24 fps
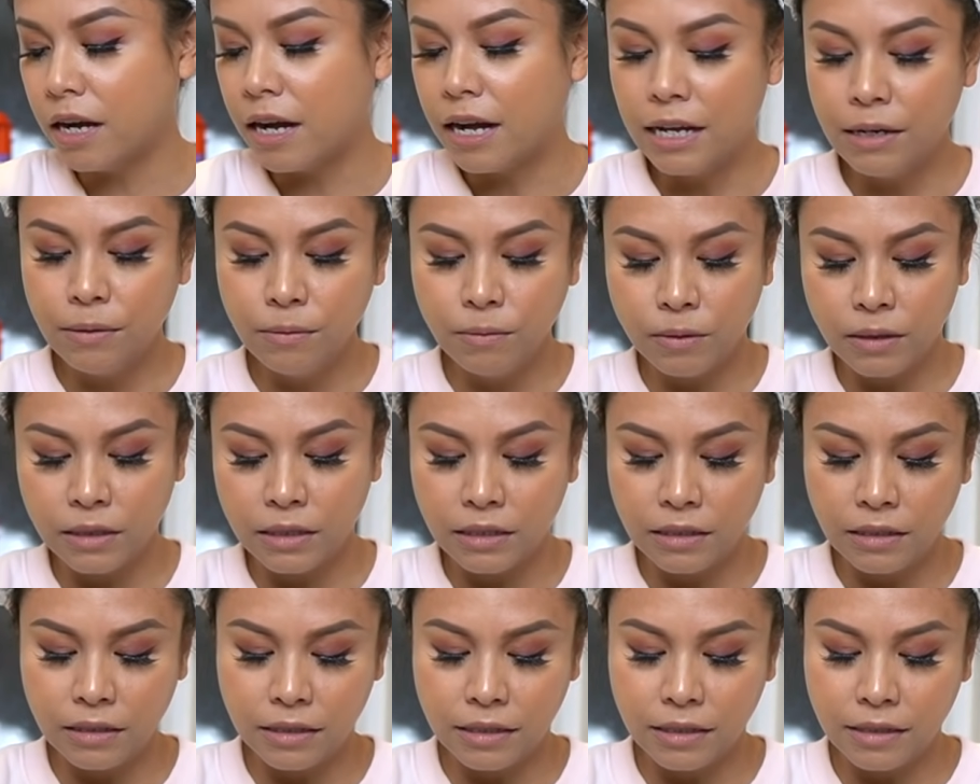I
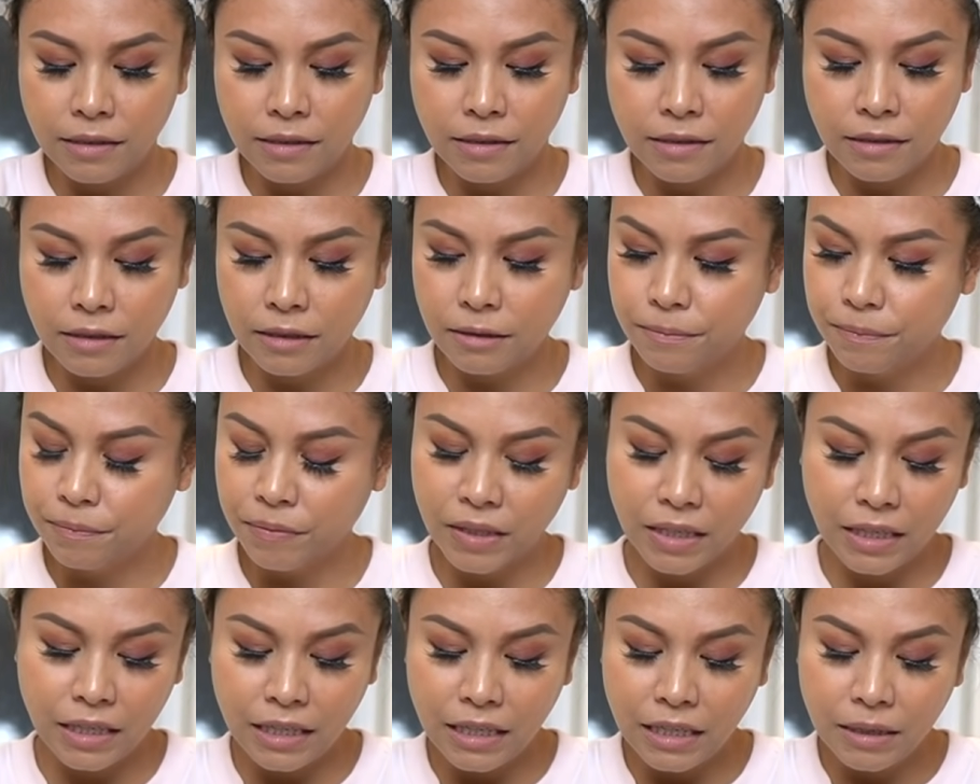would just
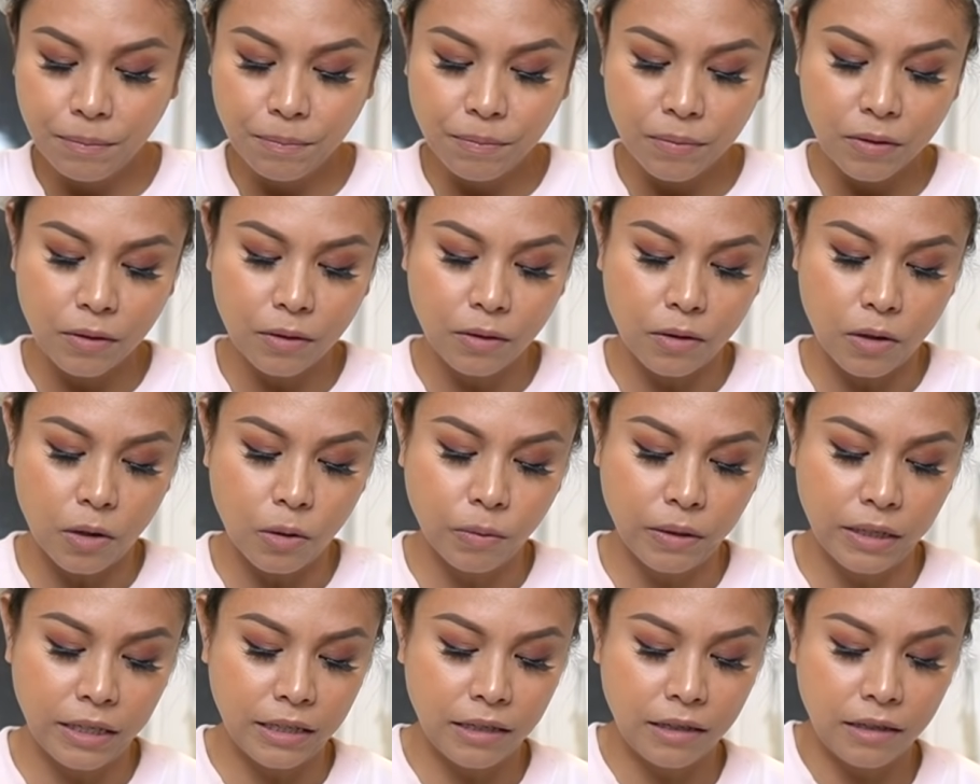keep
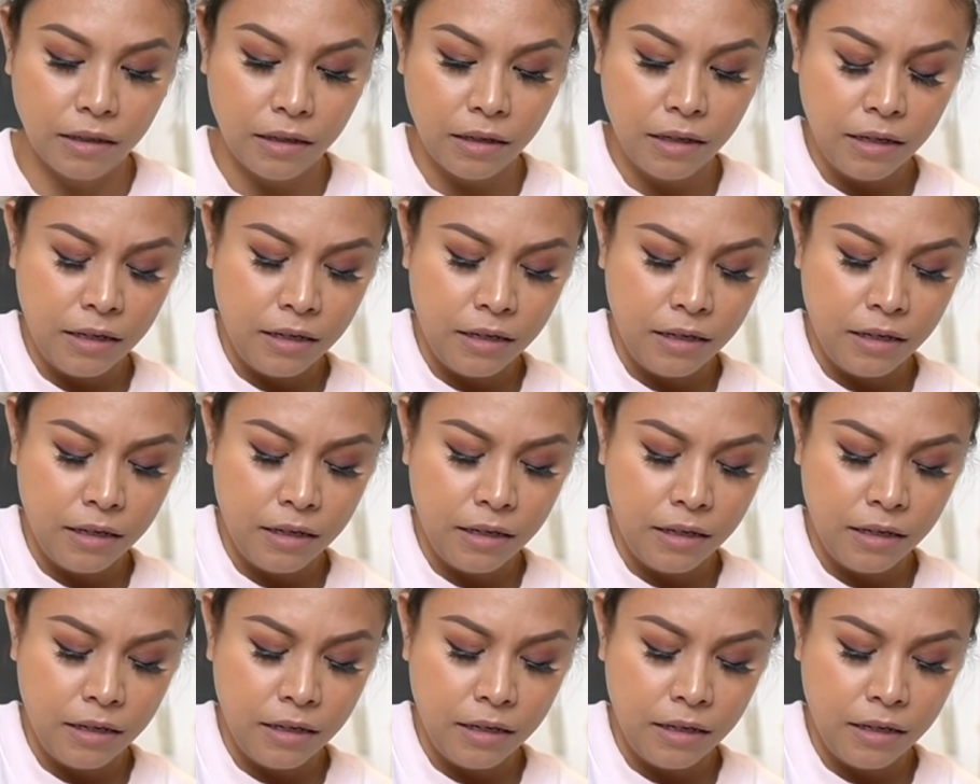going.